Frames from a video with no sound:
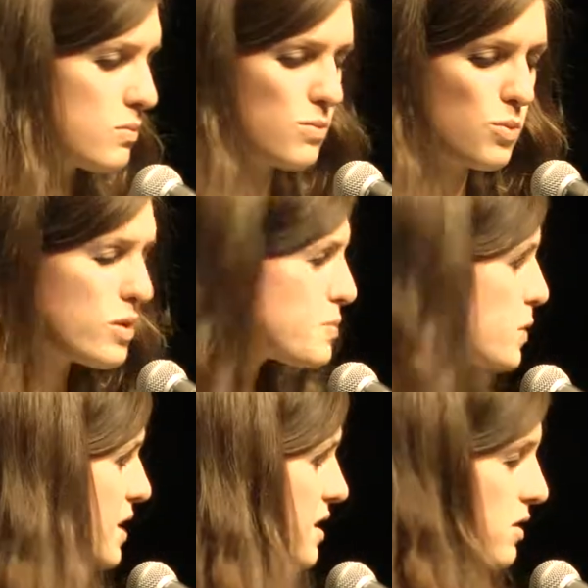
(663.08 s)
What's
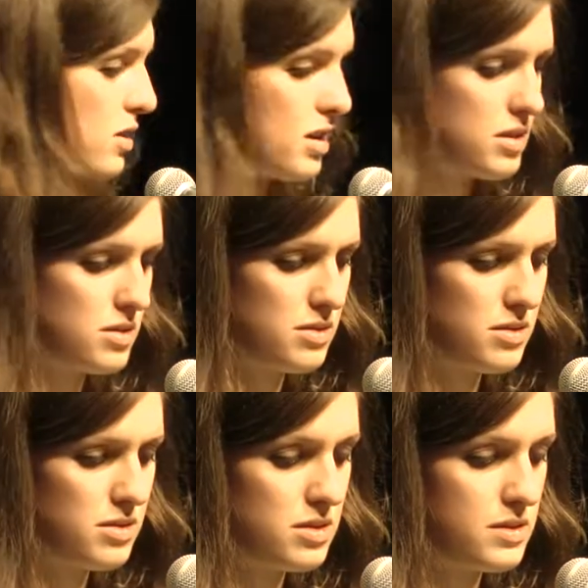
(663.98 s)
beneath your heart?
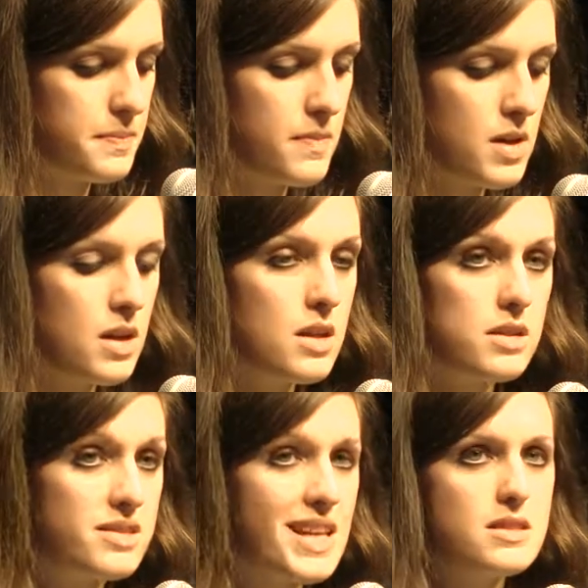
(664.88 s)

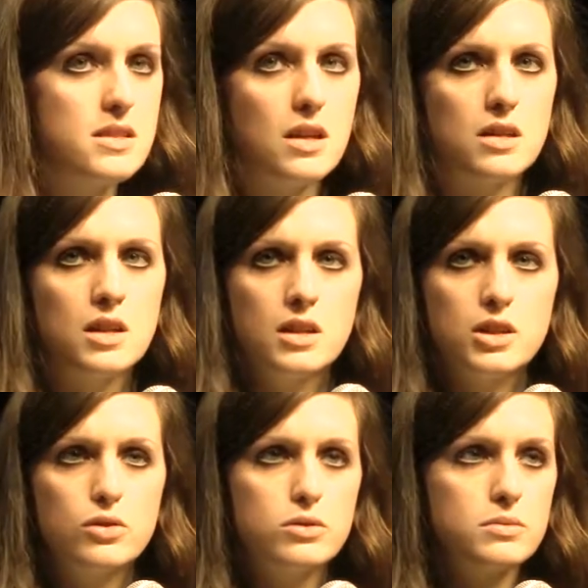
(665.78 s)
The centre.
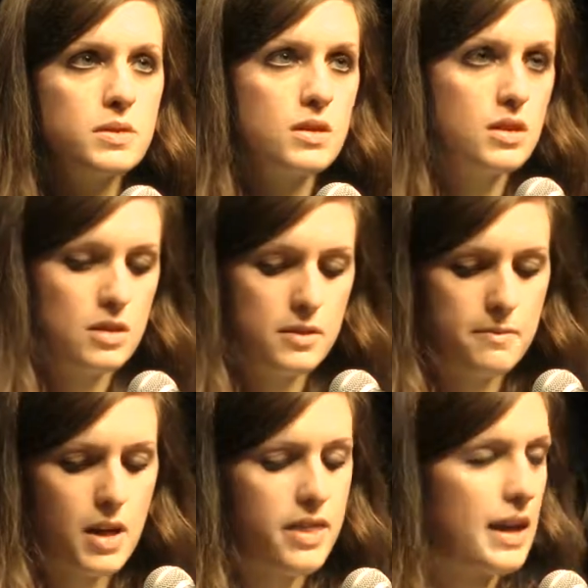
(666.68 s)

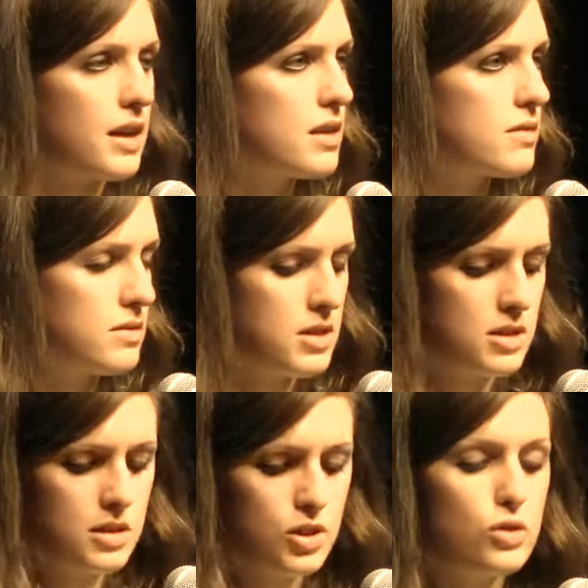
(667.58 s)
I think.
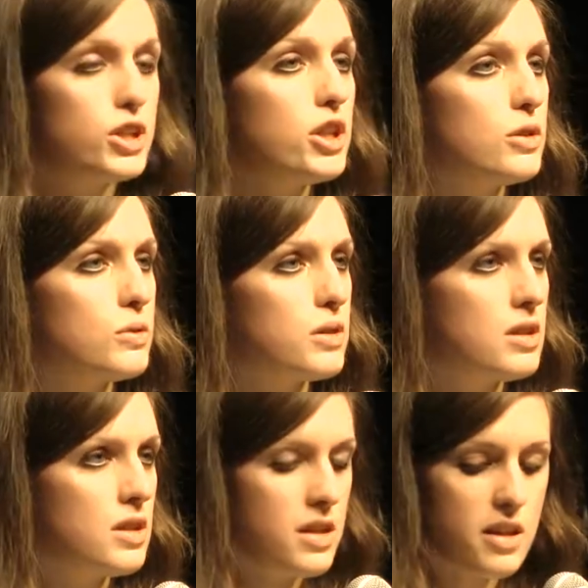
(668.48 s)
You're you.
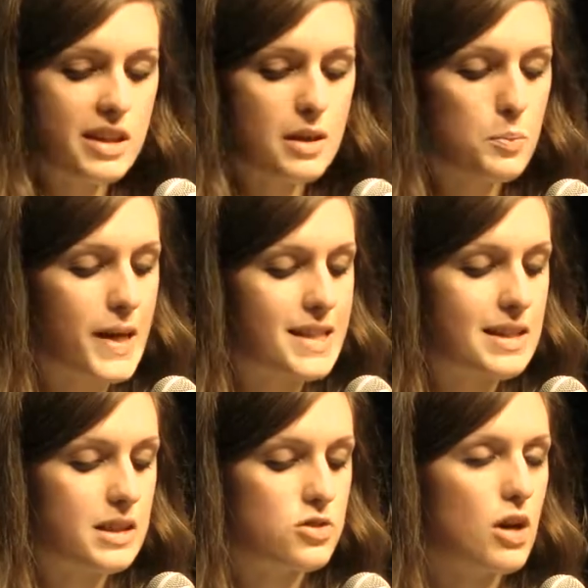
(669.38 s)
The thing that beats
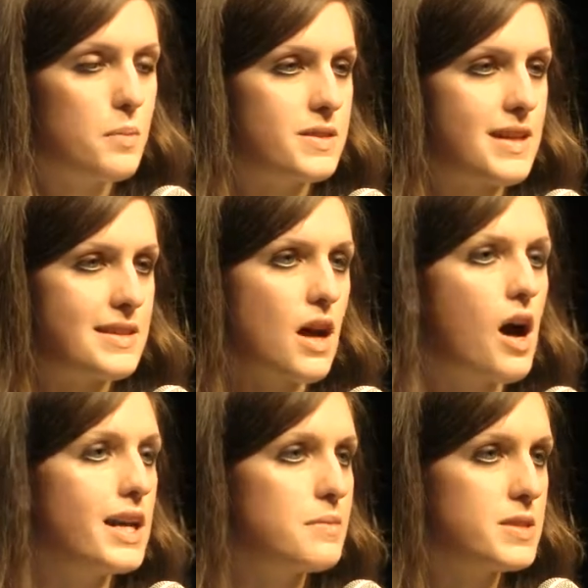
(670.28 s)
like a drum and says,
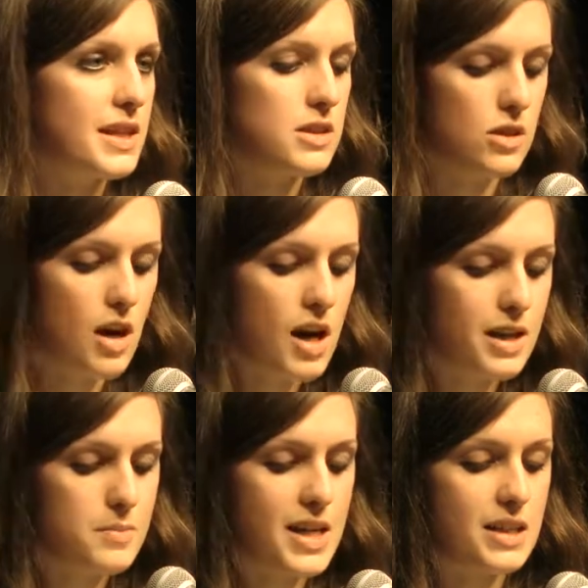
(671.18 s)
I am Daniel,
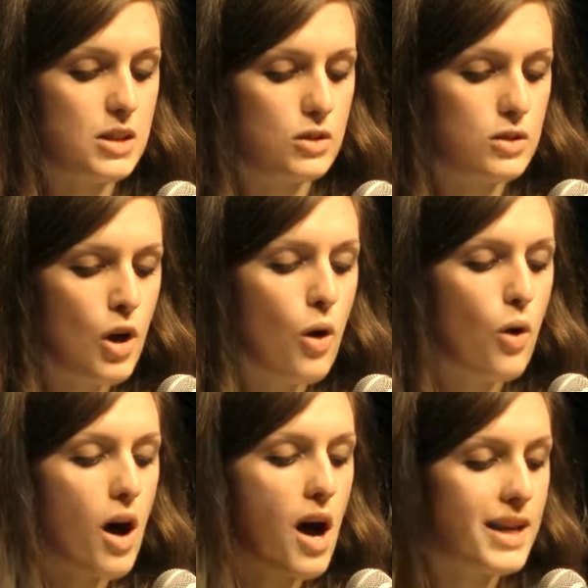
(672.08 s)

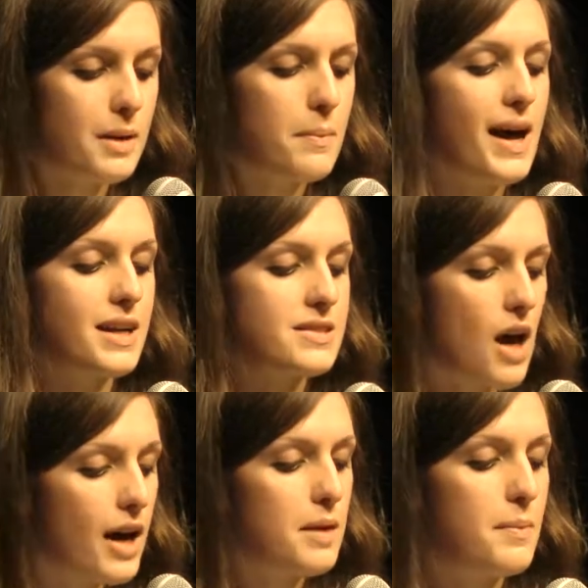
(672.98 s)
or I am Max,
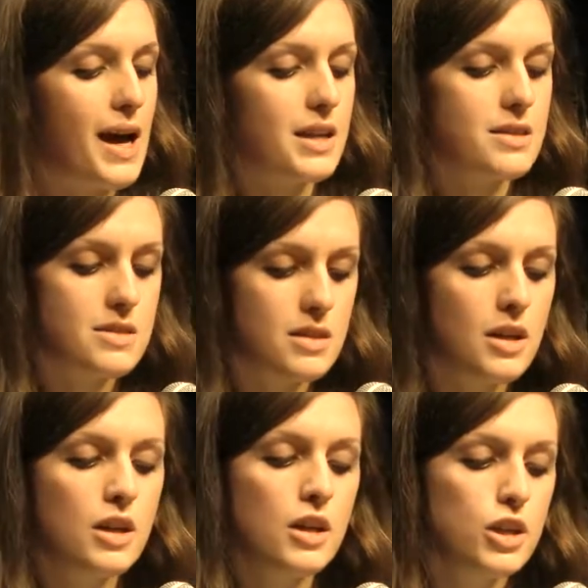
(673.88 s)
I am Max.
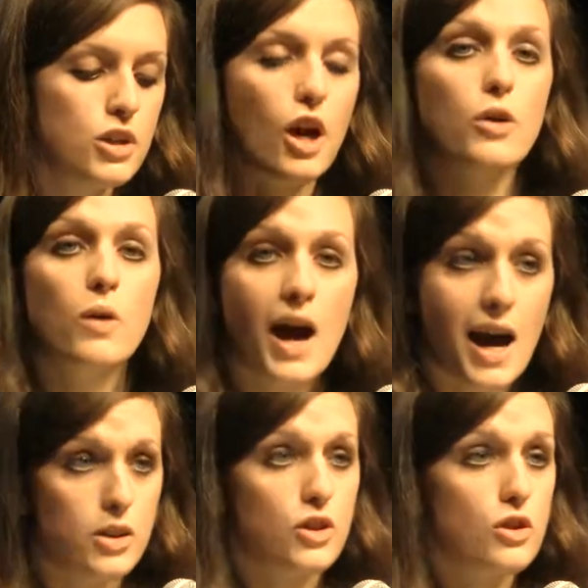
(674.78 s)
You know,
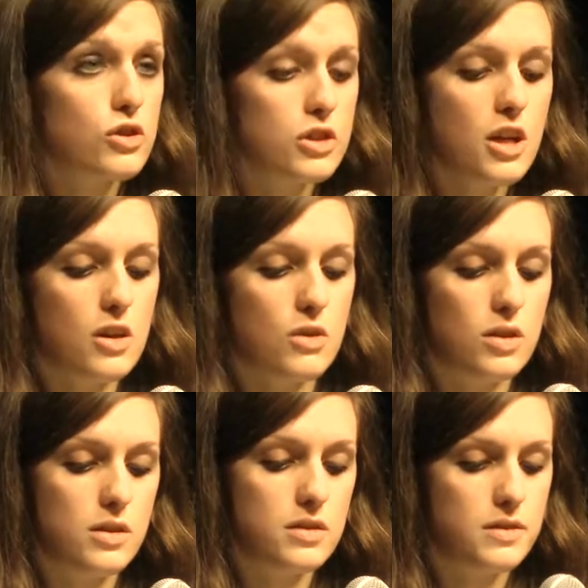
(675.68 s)
how you know you're you.
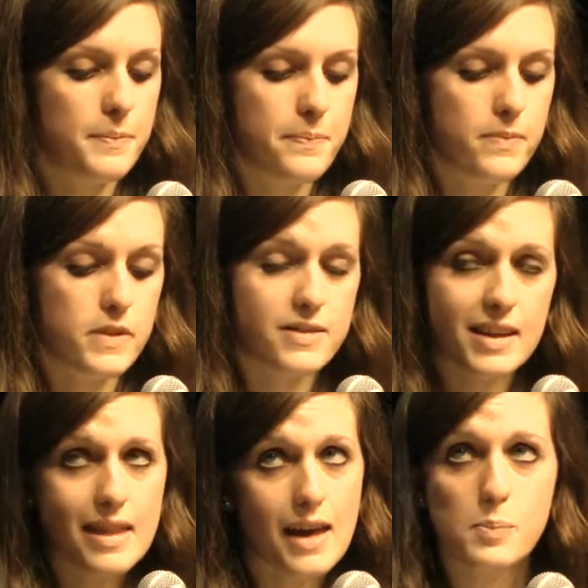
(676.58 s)
Does it
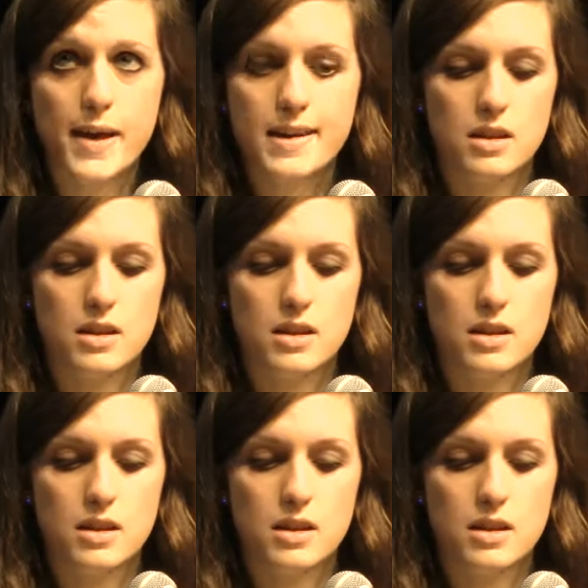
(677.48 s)
get that bit?